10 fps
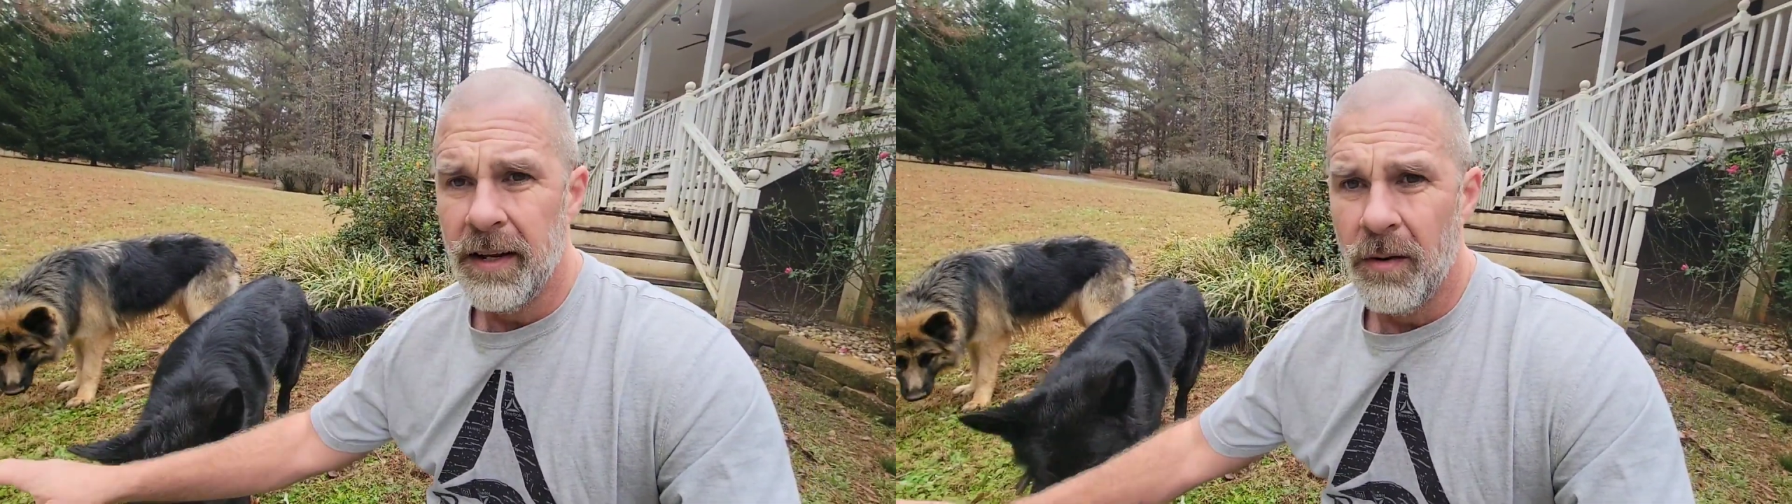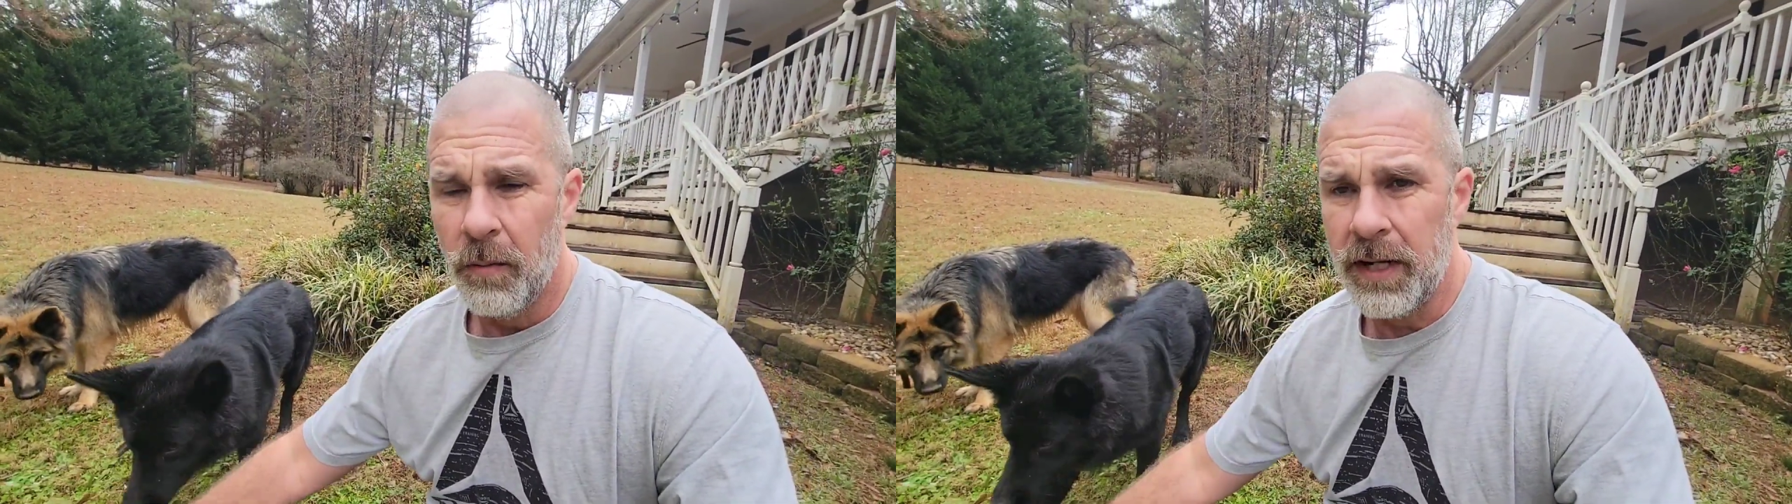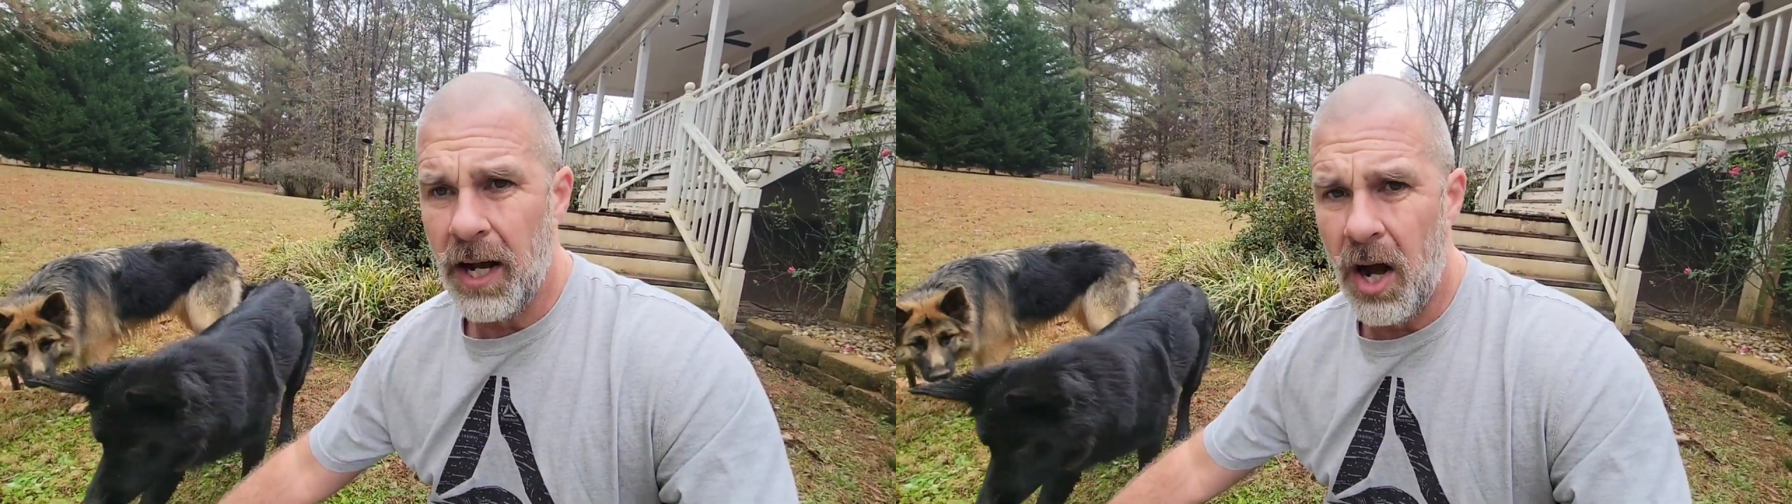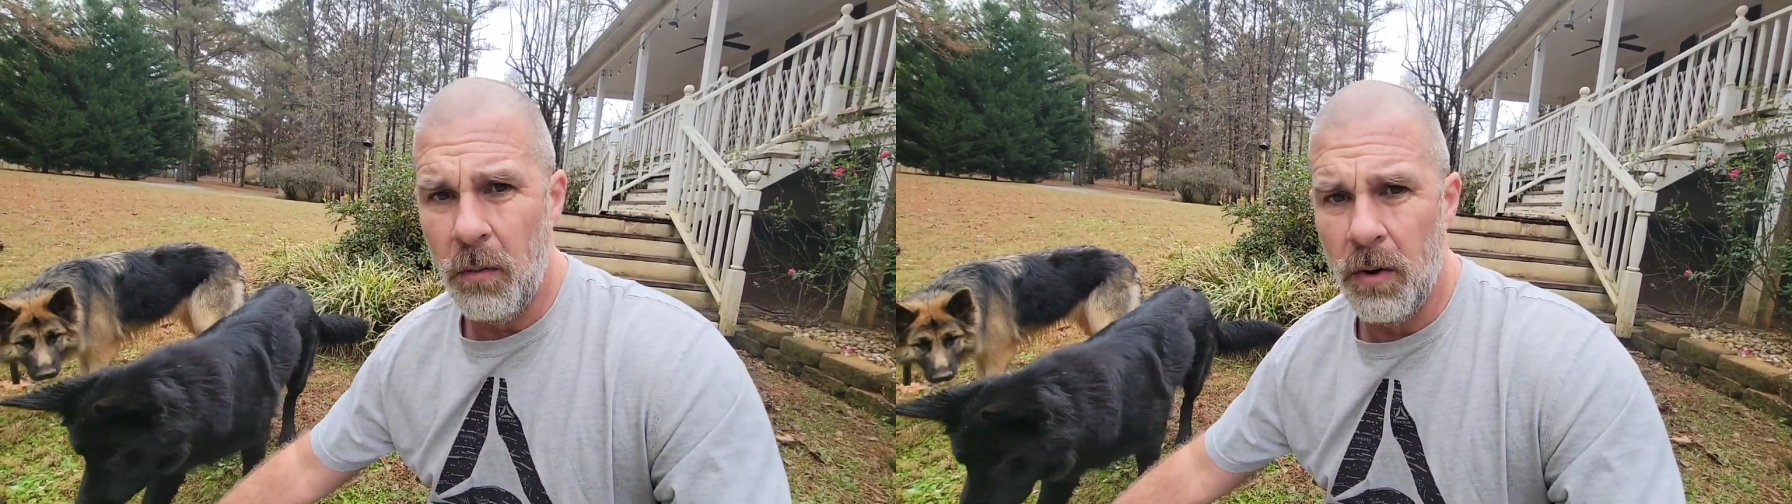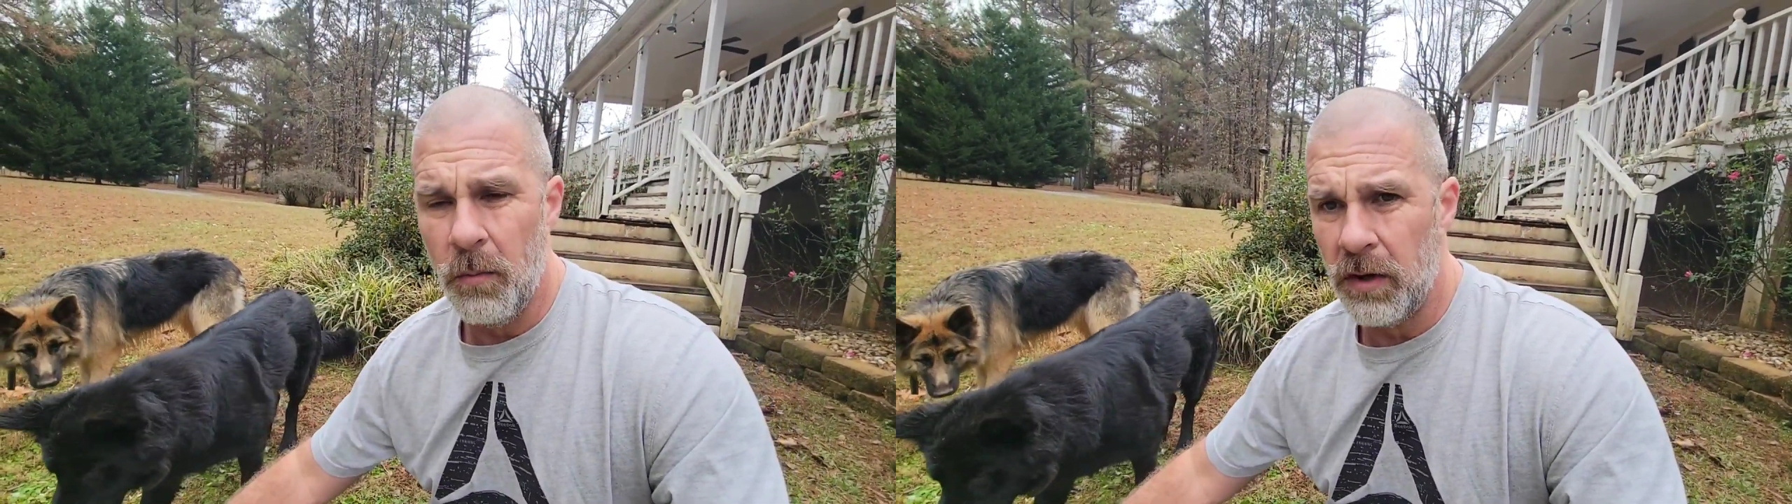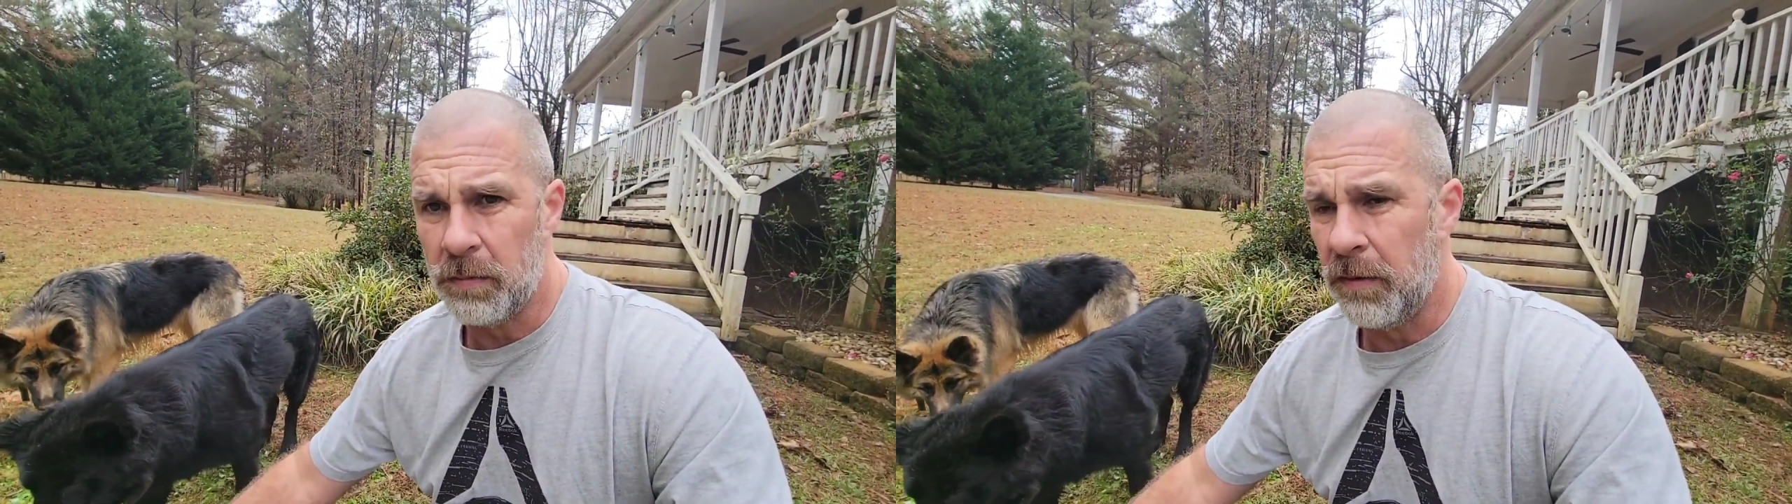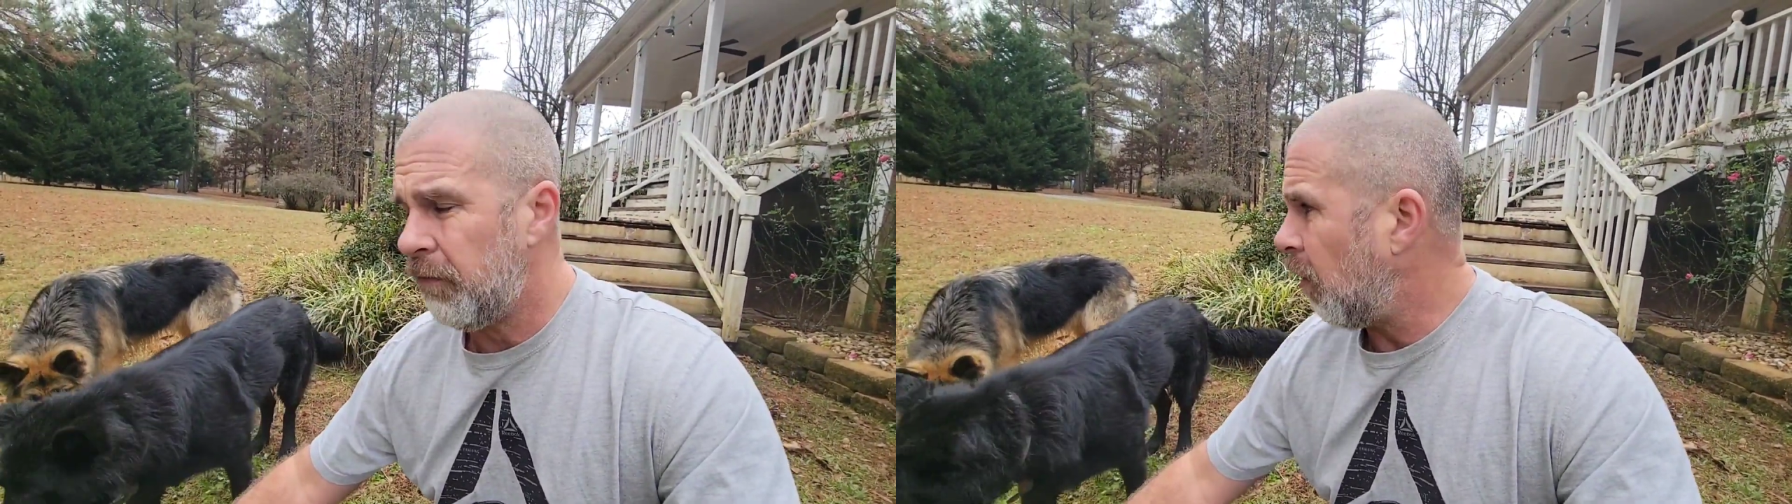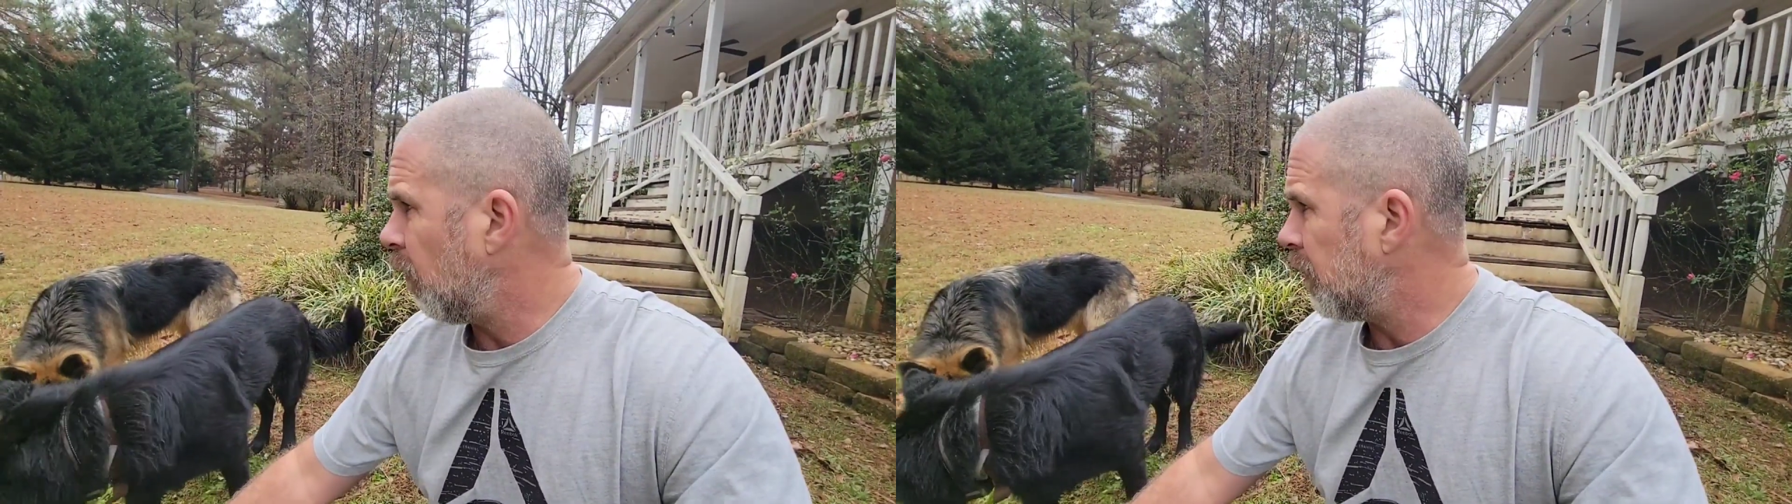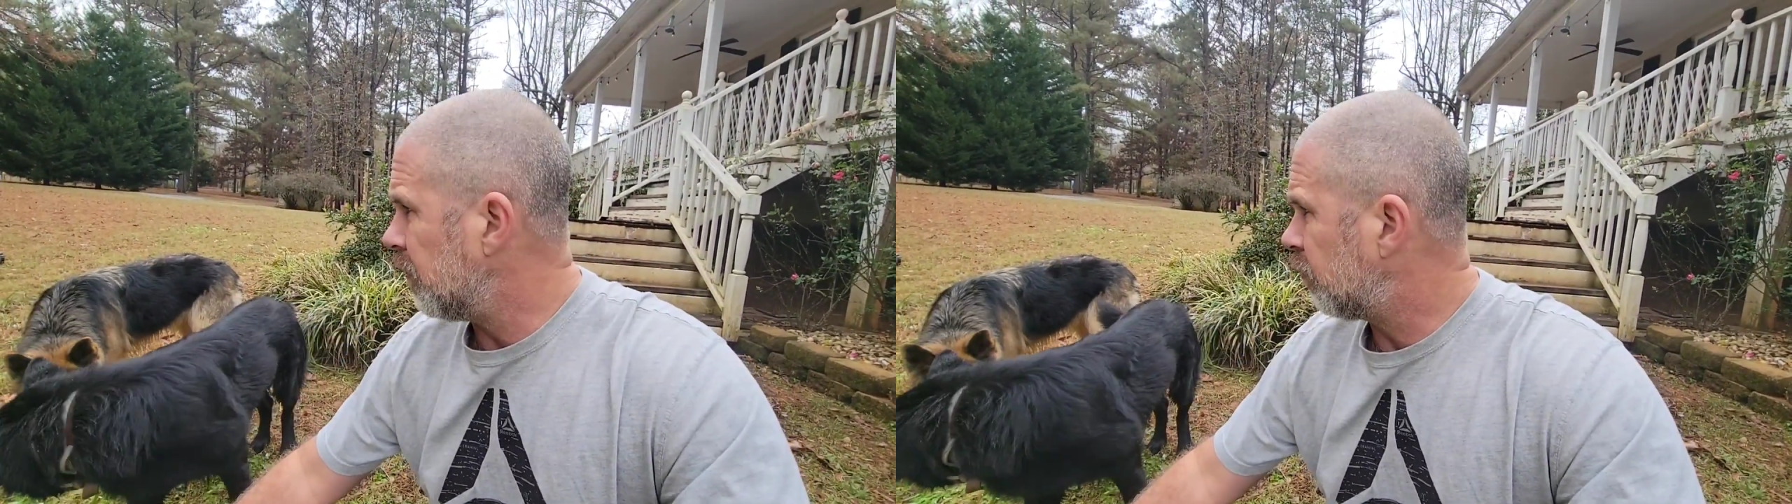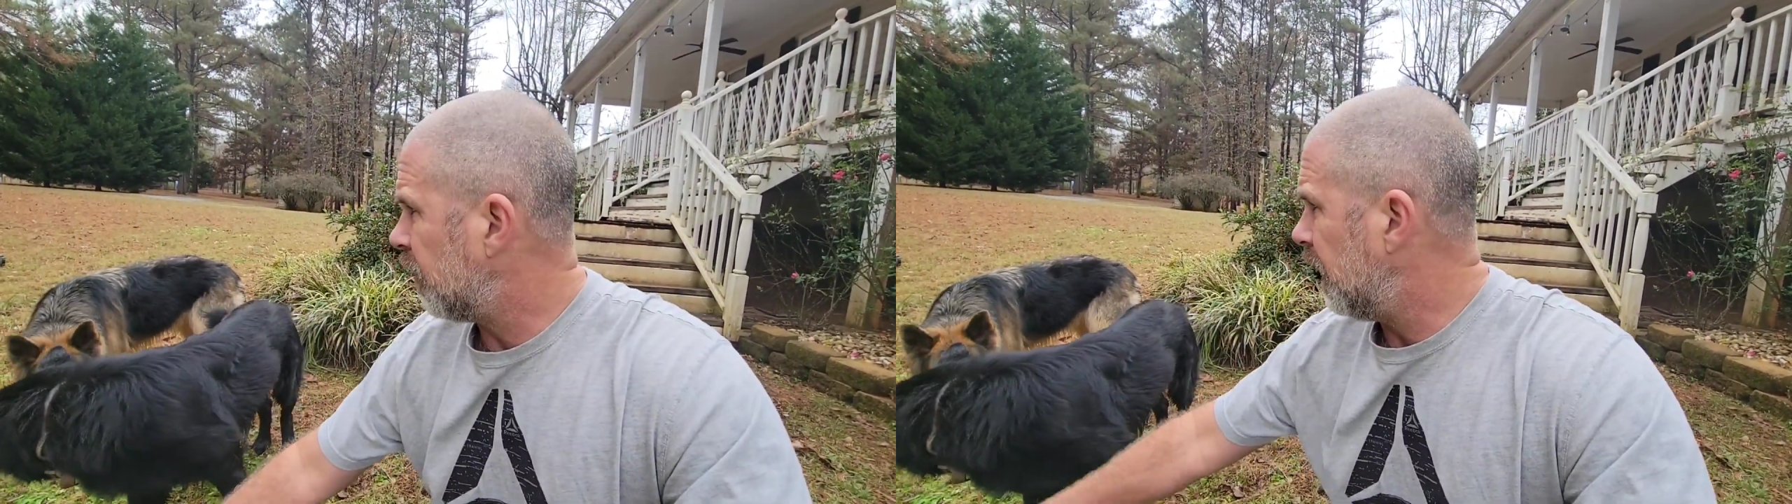We caught one once before in
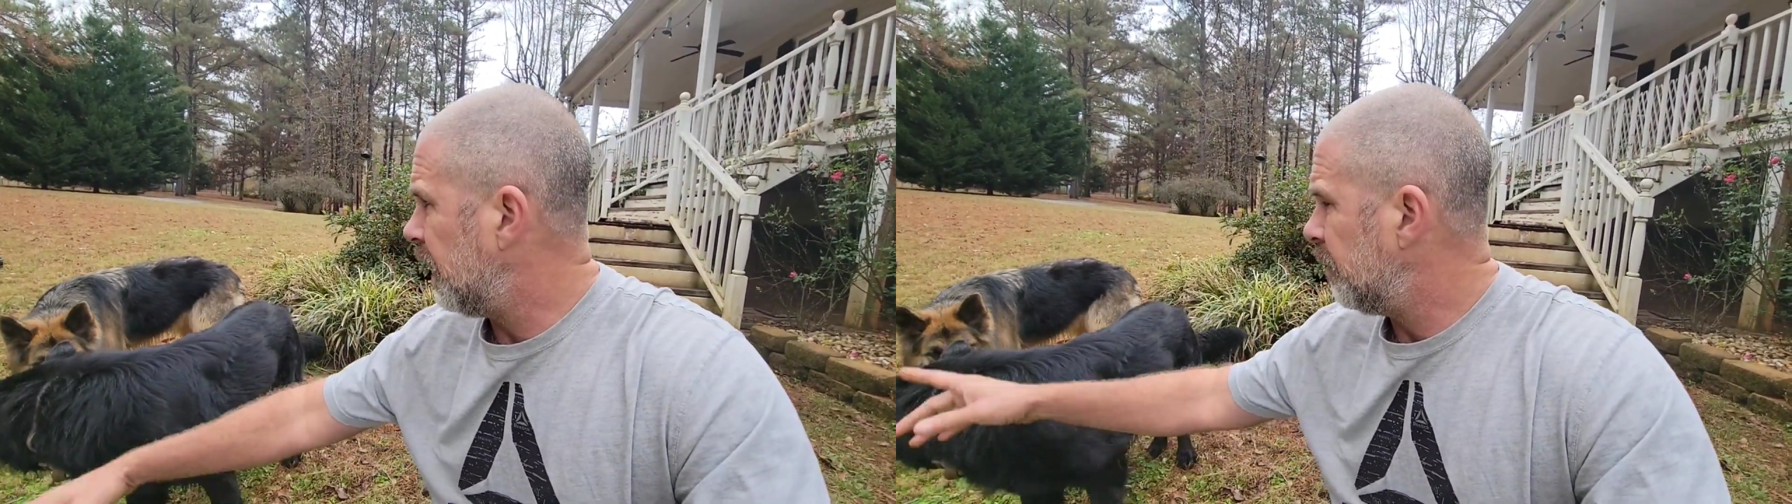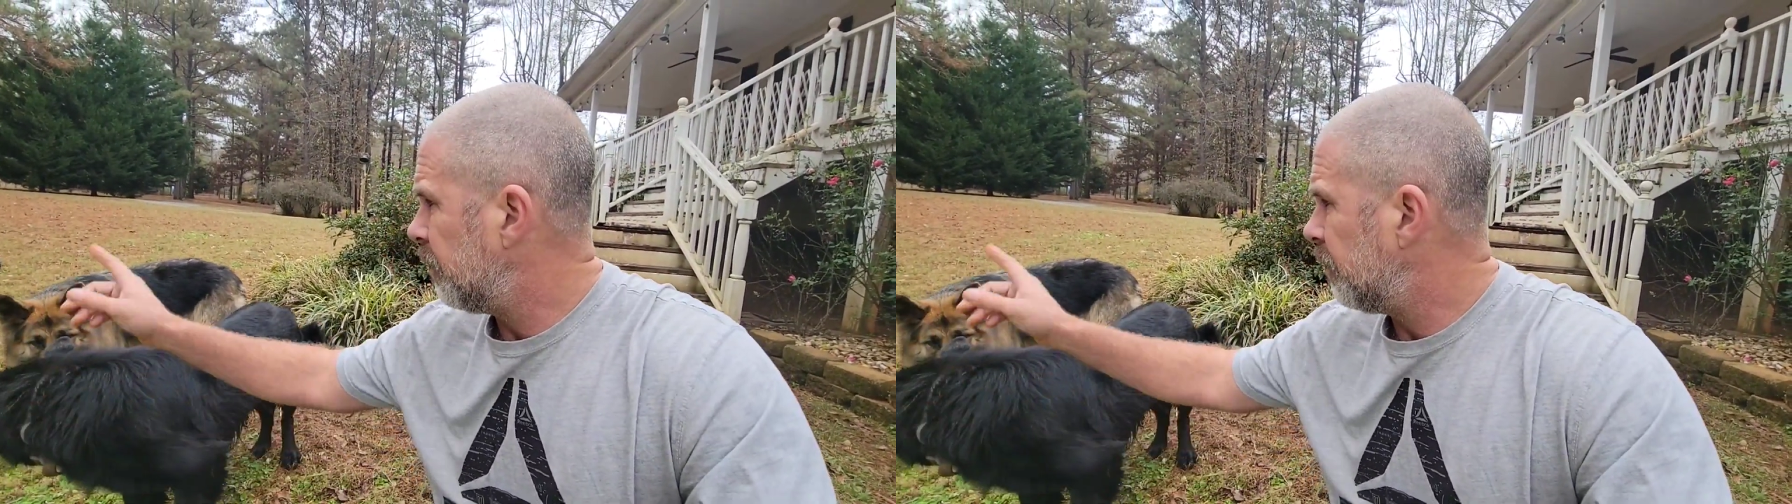this thing